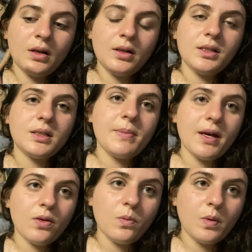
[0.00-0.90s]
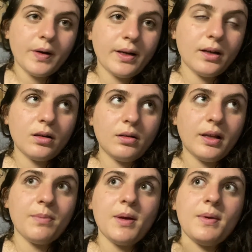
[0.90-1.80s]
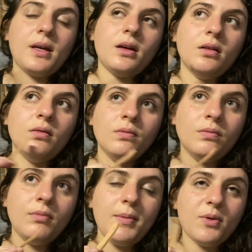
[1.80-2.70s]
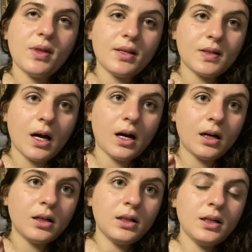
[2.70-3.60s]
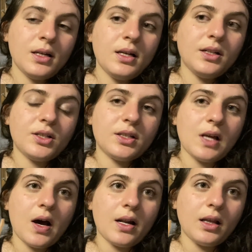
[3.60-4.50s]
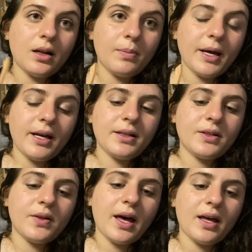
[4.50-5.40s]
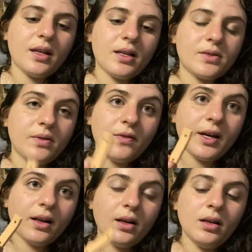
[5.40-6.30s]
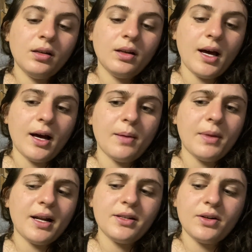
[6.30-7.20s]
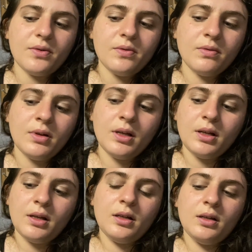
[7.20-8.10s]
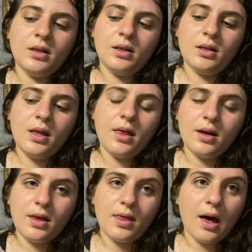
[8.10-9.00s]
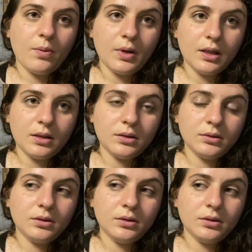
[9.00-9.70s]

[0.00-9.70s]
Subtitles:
just make the wood, like maybe with a saw, just saw it a little bit so that this will fit. And I don't think that will